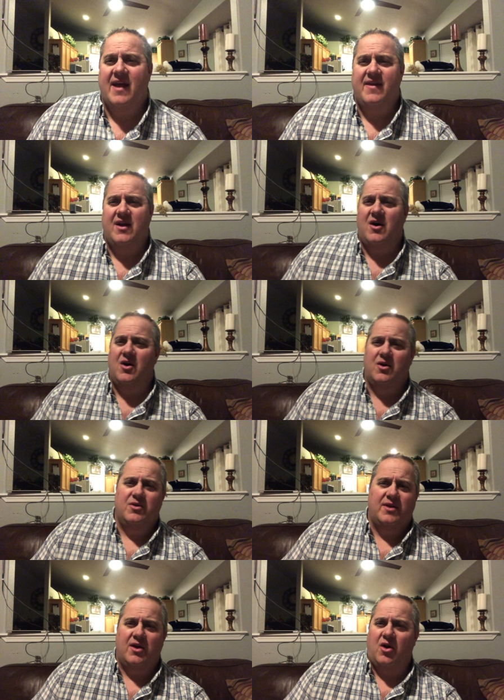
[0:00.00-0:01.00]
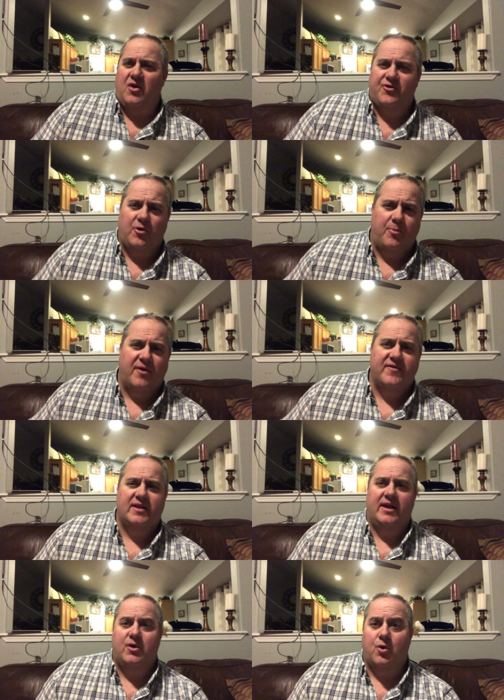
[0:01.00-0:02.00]
and they all they are all so
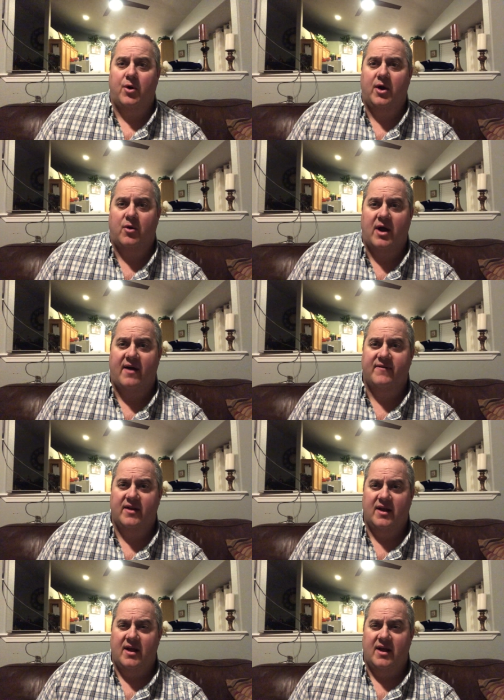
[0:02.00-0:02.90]
perfectly choreographed,